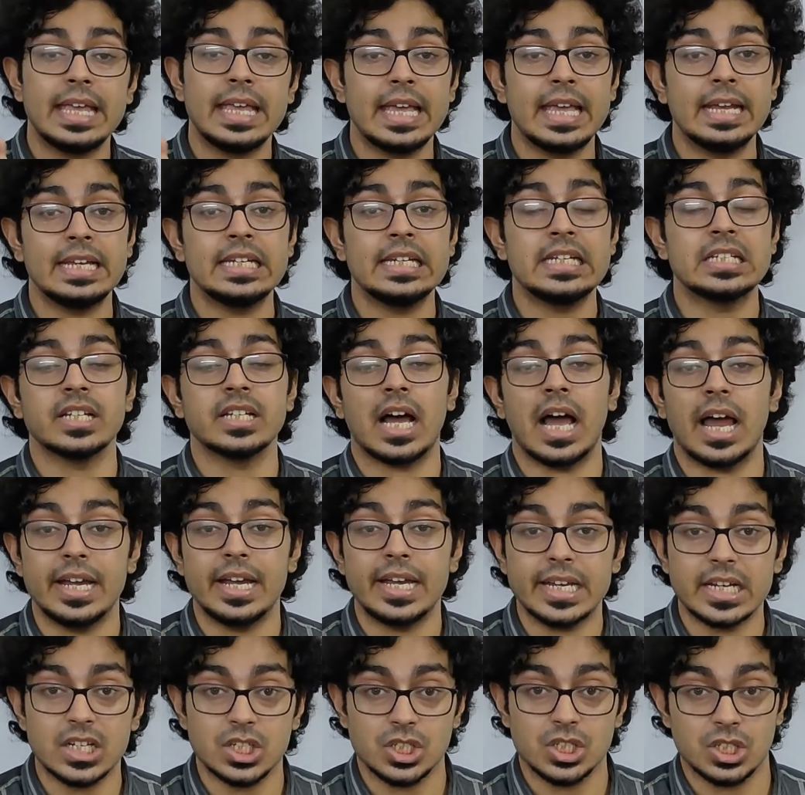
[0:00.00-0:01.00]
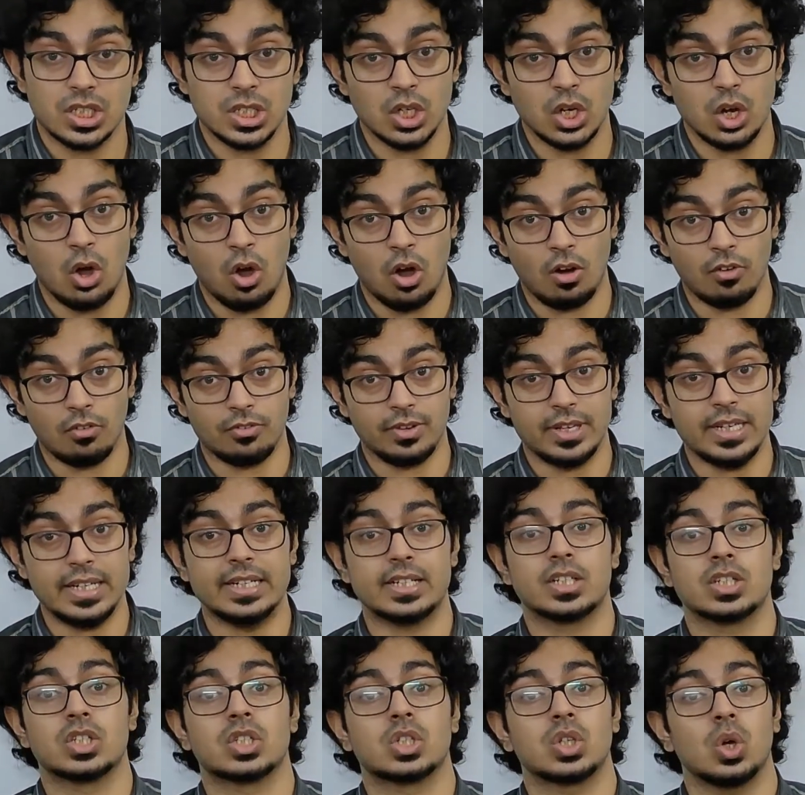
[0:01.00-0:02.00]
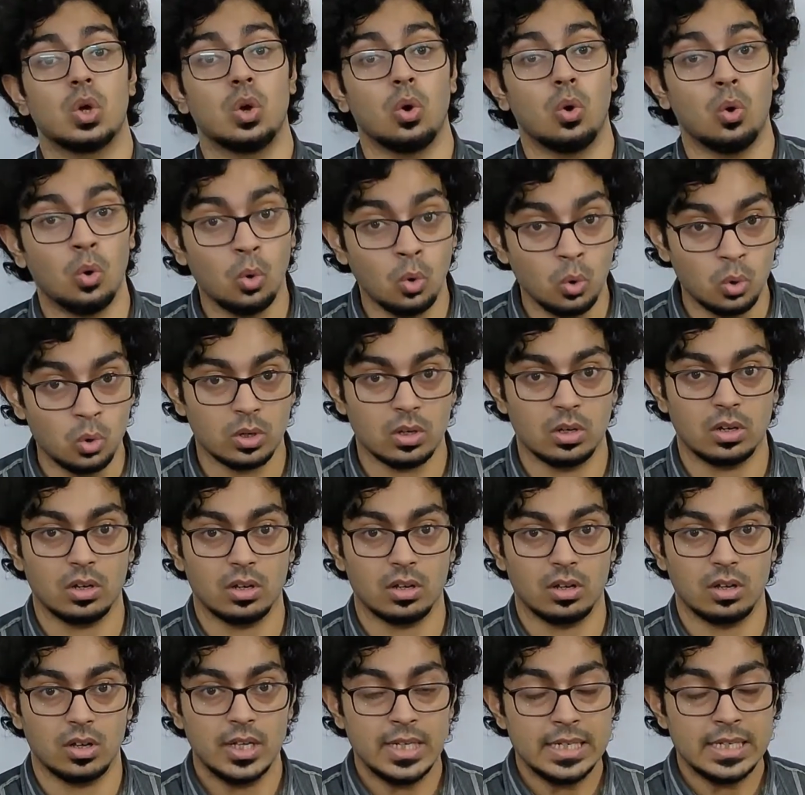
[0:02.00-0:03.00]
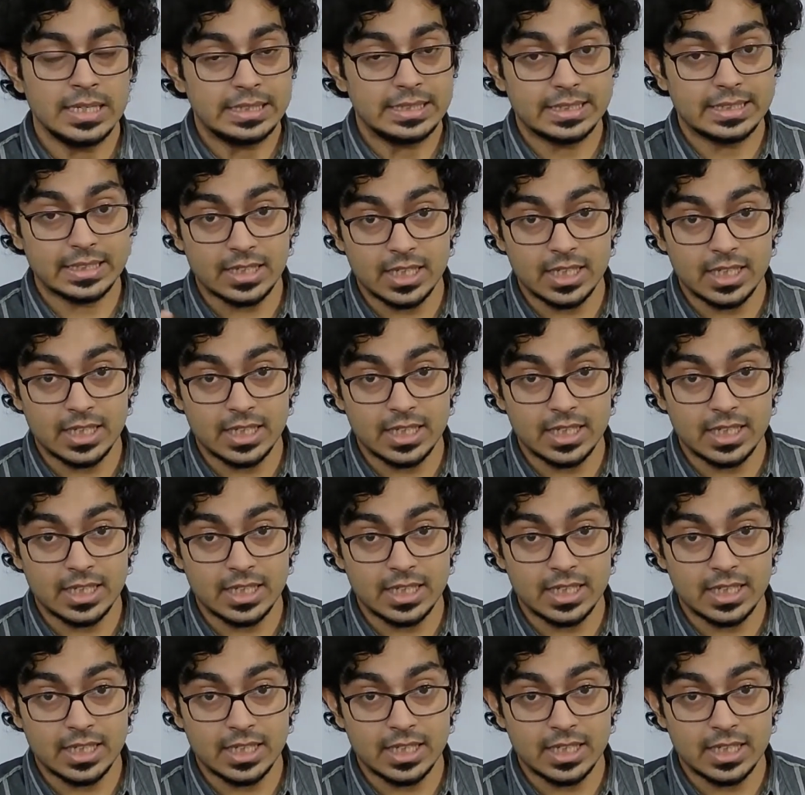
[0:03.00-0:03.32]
any direction of its own. The